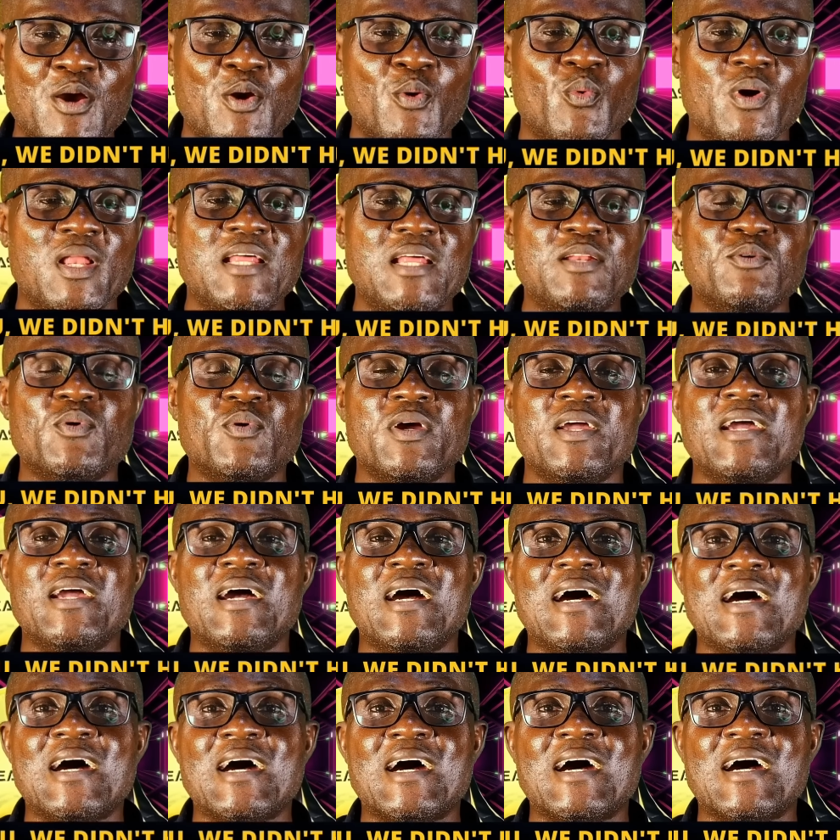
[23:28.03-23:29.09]
Well, anyway,
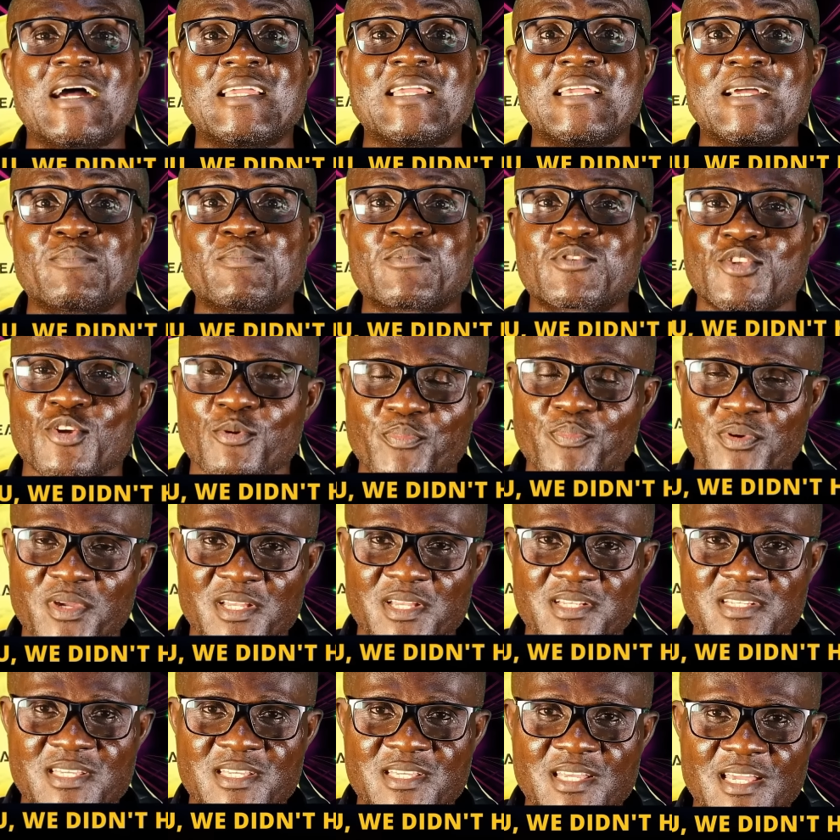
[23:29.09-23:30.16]
I am stopping
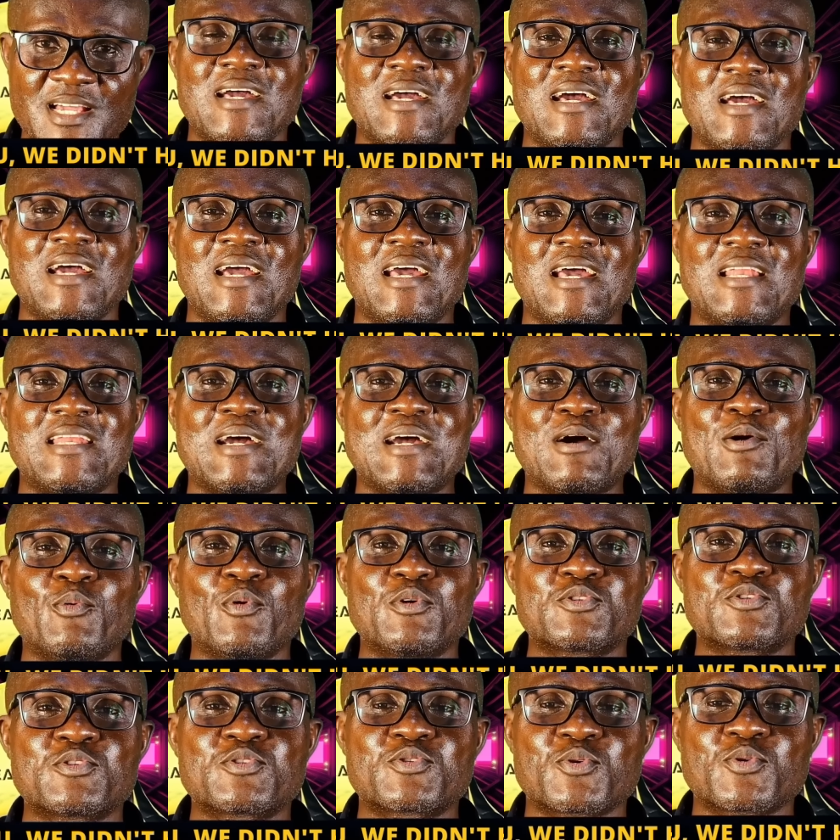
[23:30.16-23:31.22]
it here, and I
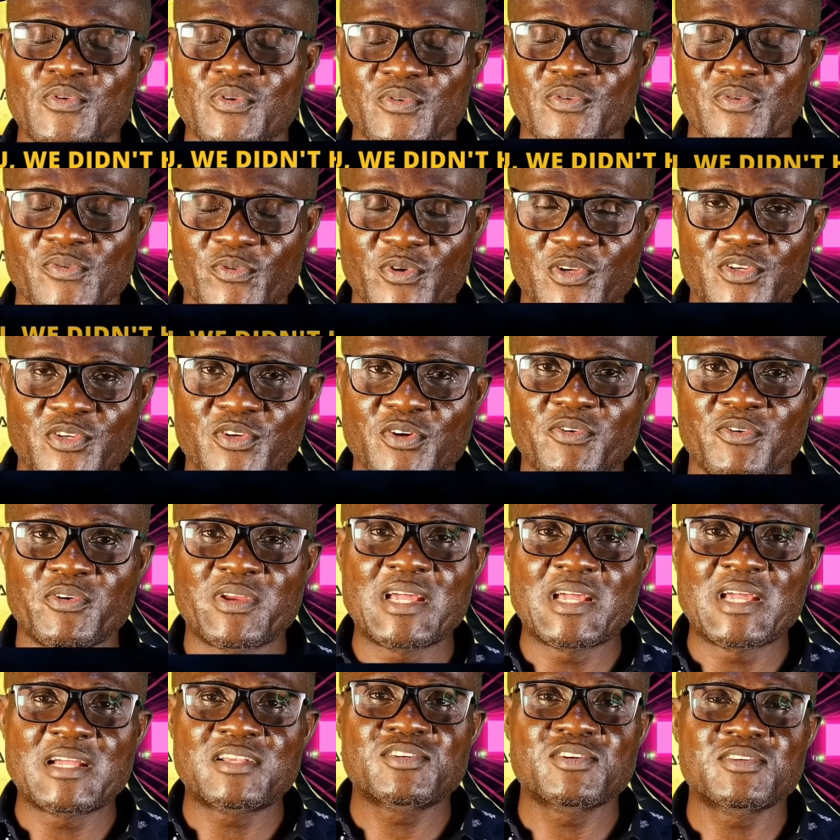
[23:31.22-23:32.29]
want to read your
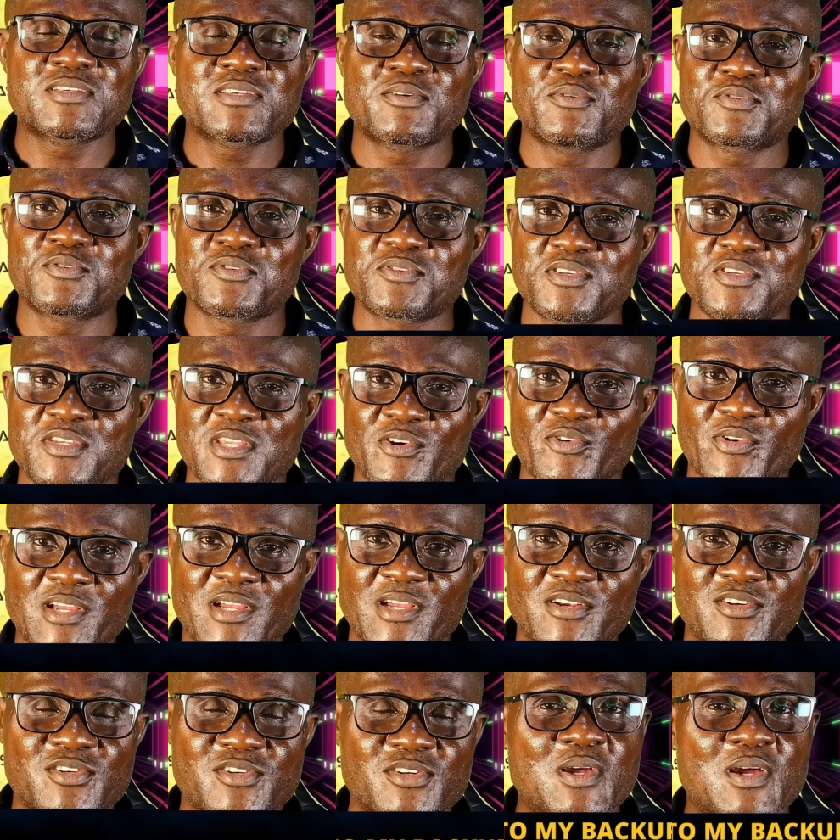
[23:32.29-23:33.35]
reactions. I want to see your
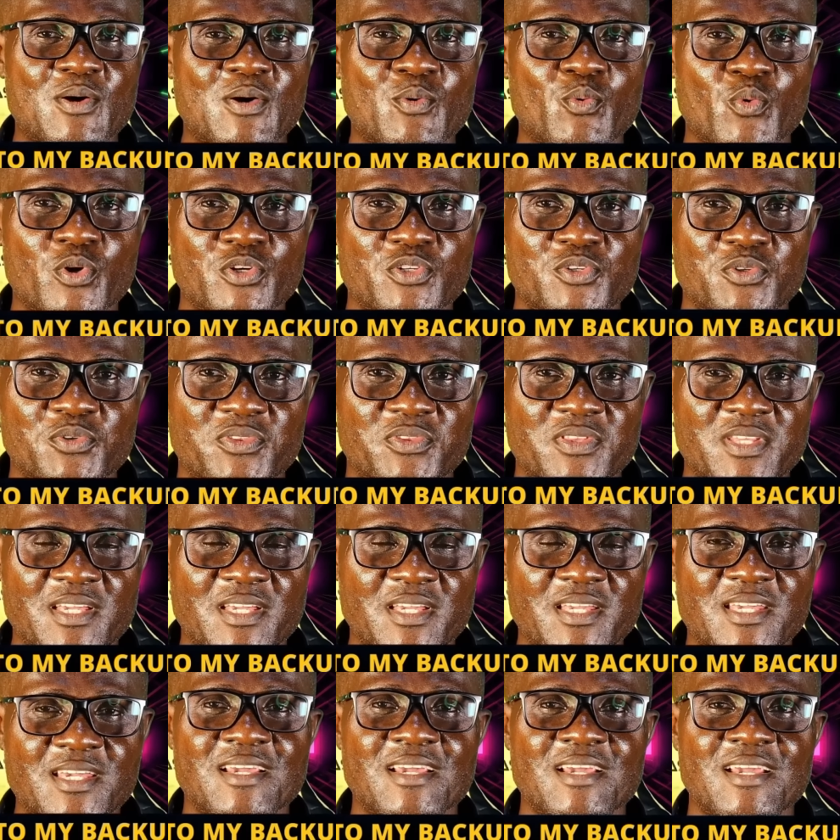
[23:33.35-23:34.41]
reaction. What do you
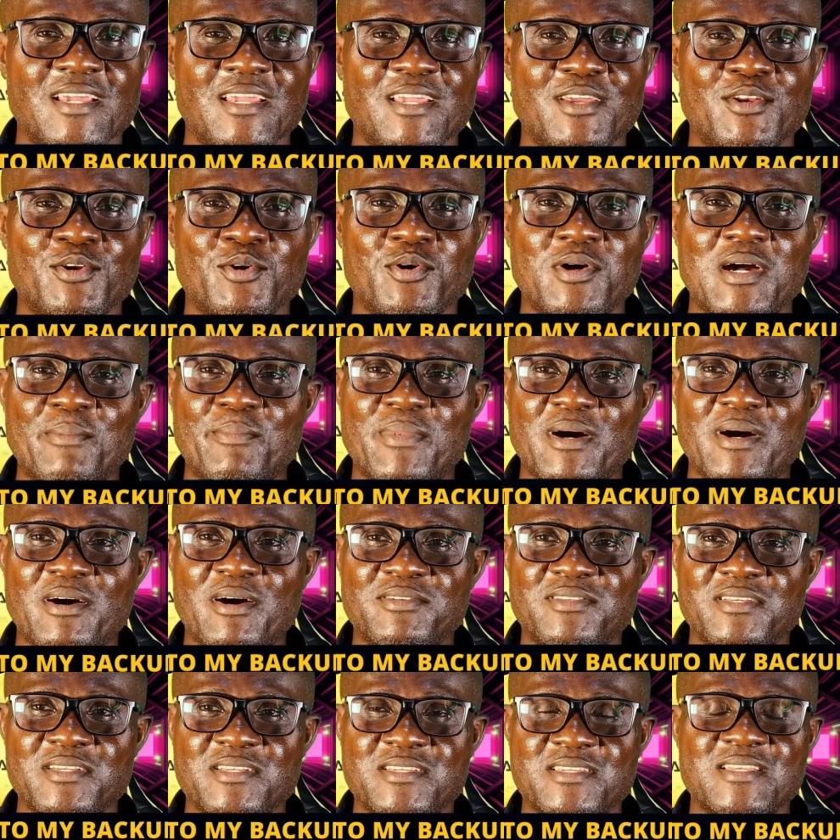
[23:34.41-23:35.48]
think, you know, about
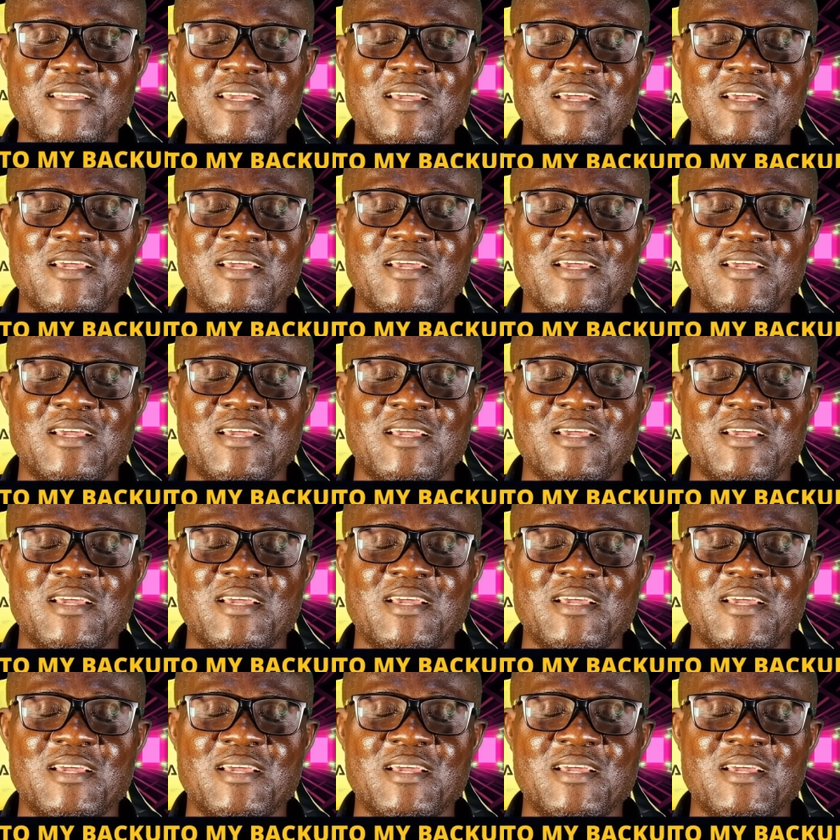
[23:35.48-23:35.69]
this?